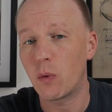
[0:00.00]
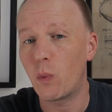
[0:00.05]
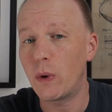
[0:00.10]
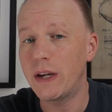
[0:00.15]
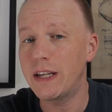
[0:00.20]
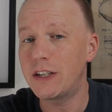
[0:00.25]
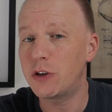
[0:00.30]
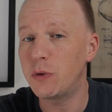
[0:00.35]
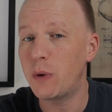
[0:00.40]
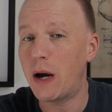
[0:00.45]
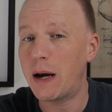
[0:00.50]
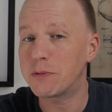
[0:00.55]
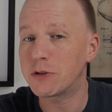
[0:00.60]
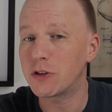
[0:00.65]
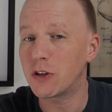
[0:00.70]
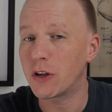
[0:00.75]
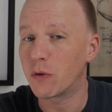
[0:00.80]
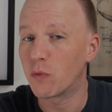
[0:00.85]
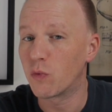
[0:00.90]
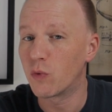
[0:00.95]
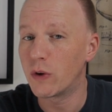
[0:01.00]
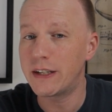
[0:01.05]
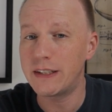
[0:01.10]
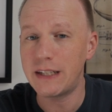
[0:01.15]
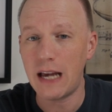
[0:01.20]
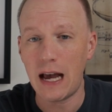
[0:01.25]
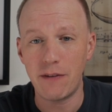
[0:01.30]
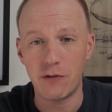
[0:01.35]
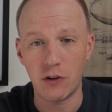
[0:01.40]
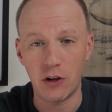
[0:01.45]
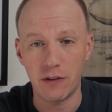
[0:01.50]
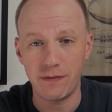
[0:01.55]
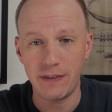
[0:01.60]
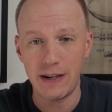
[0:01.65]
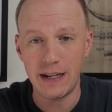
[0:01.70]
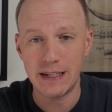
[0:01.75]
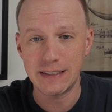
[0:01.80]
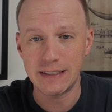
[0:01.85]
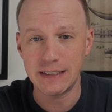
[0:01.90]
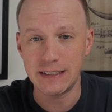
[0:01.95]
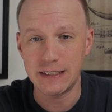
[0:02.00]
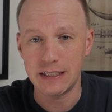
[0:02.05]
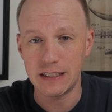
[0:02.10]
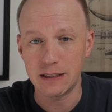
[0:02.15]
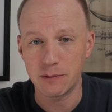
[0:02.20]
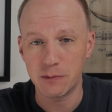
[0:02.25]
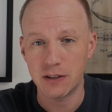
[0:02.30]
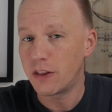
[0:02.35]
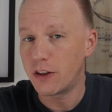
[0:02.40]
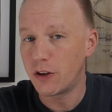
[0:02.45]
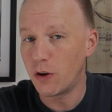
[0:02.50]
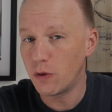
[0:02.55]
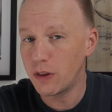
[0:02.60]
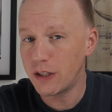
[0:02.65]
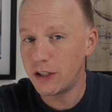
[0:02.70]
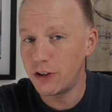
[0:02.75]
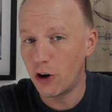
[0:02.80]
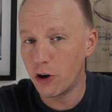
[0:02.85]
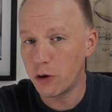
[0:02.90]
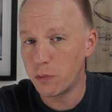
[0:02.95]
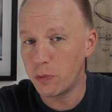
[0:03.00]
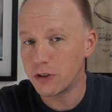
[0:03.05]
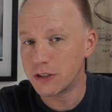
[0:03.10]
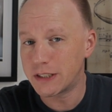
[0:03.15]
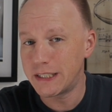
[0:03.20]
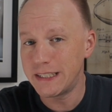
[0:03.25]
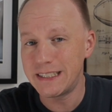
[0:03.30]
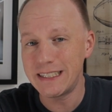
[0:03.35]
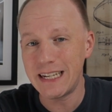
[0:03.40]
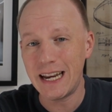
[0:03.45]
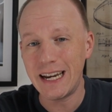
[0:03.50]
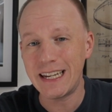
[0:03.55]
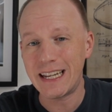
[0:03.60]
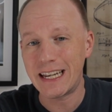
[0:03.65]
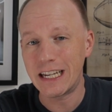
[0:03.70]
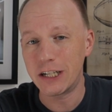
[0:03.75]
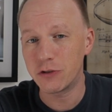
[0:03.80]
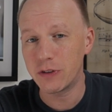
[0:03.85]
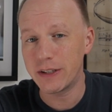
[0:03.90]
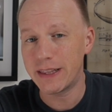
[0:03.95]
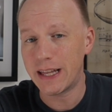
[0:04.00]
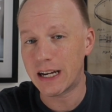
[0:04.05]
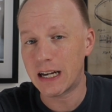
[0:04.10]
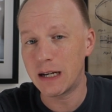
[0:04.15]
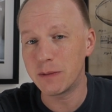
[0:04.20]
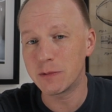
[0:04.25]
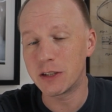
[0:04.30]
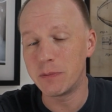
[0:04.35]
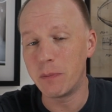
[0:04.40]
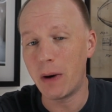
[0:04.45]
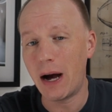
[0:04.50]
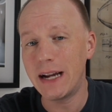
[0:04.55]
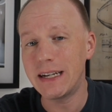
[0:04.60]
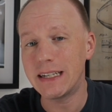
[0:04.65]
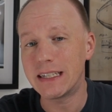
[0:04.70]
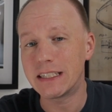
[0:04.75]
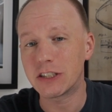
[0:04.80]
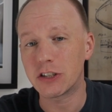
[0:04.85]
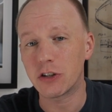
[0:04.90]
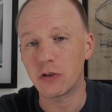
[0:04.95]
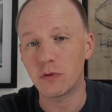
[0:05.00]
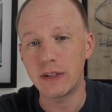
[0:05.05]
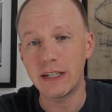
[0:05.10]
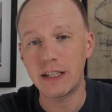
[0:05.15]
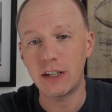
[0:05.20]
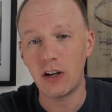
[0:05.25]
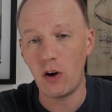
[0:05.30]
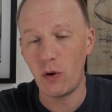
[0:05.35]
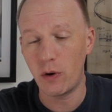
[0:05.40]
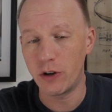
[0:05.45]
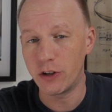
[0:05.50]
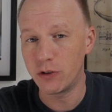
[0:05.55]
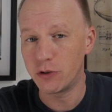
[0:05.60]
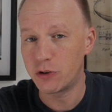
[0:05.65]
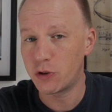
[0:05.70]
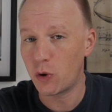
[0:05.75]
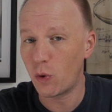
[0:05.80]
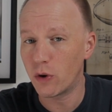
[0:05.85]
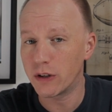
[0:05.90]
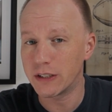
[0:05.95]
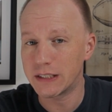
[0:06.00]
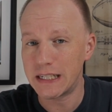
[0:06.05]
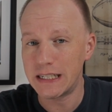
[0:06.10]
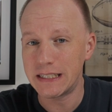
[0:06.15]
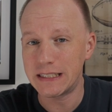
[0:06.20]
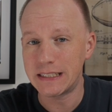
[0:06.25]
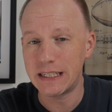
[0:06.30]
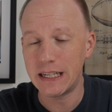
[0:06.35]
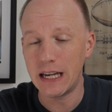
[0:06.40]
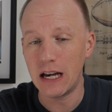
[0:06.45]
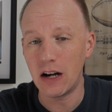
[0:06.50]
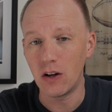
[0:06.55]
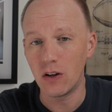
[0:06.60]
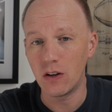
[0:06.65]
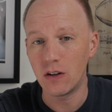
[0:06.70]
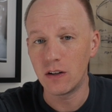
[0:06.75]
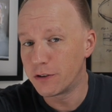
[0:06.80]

Week 2 absolutely wreaked havoc on fantasy teams. The only notable season-ending injury that comes to mind is Tariq Cohen, who tore his ACL.